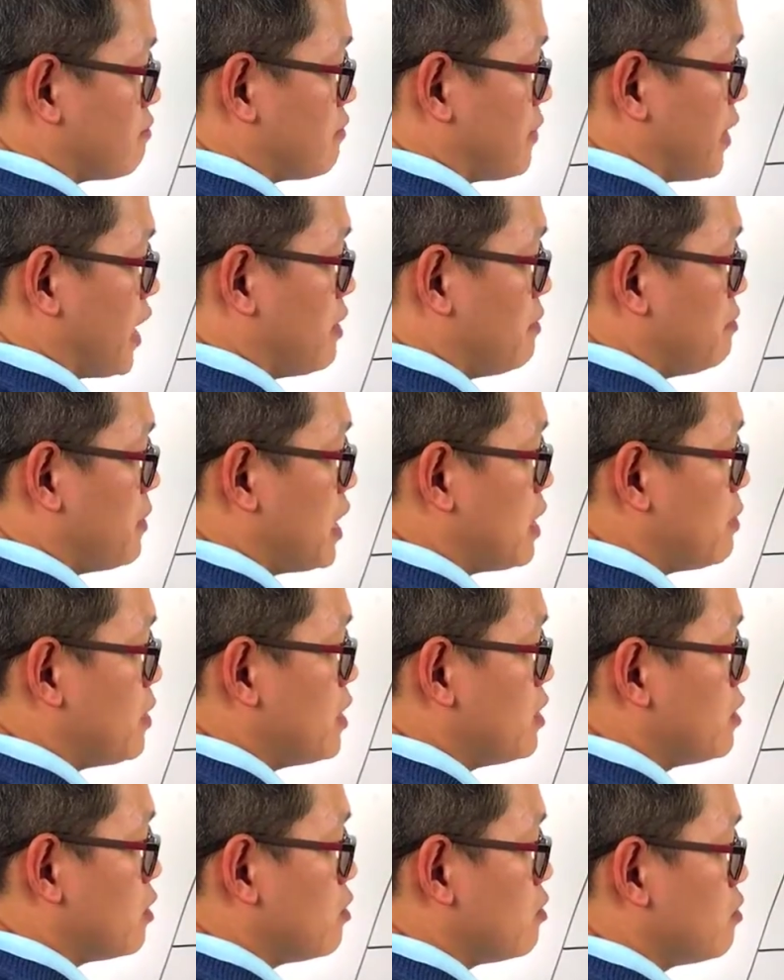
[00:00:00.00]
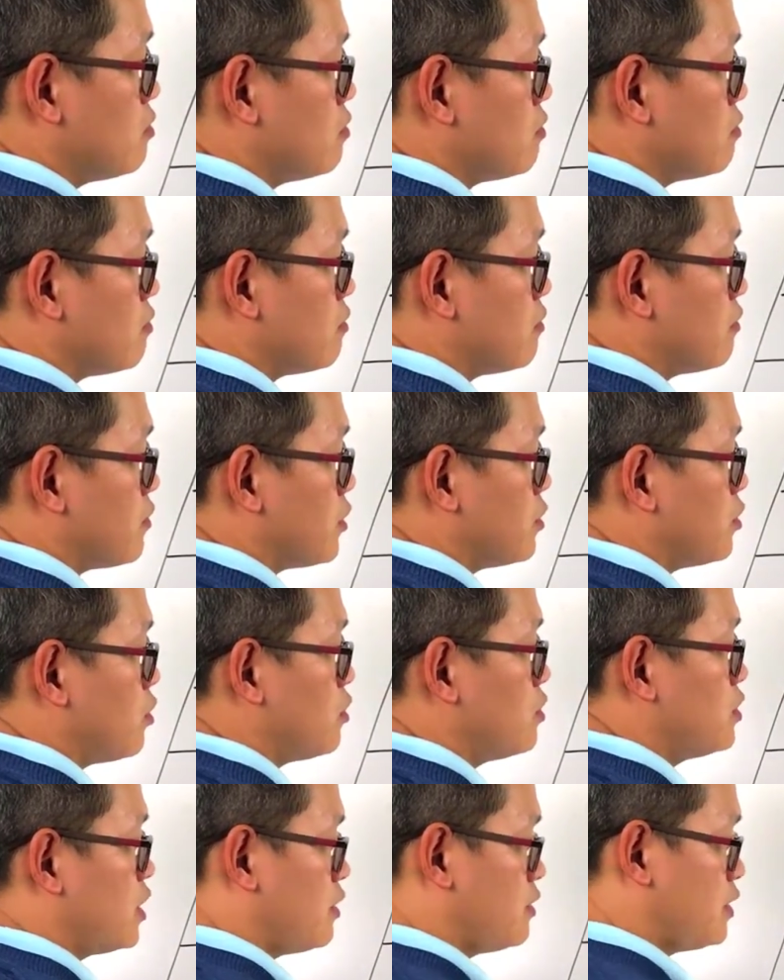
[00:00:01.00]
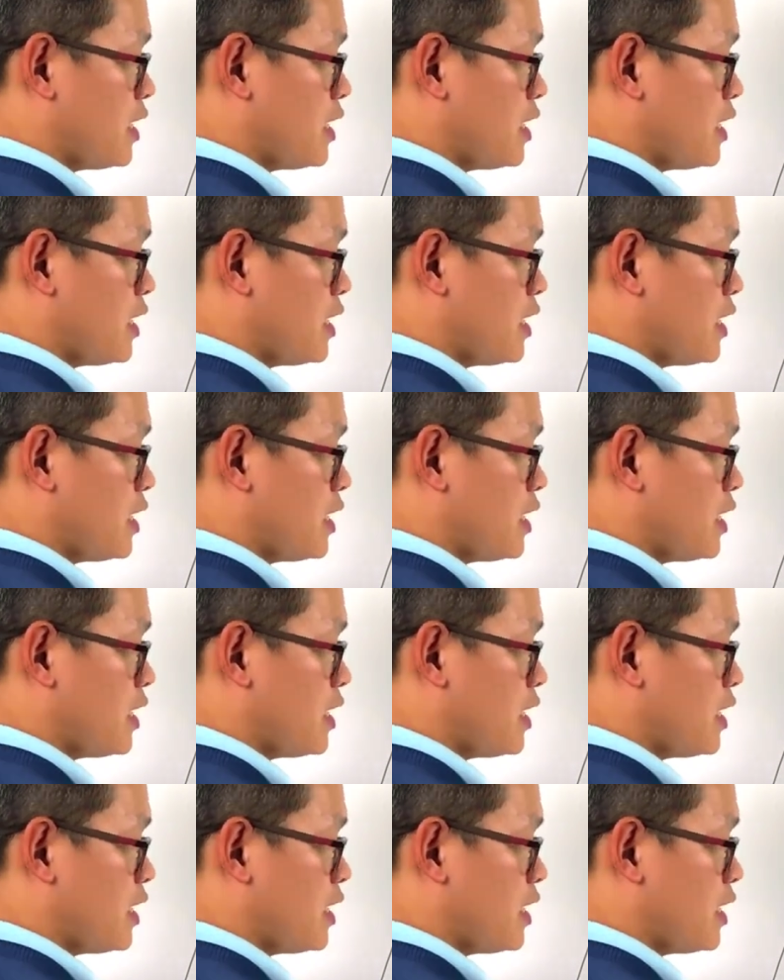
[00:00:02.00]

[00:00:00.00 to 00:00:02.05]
and maybe no, for your own self.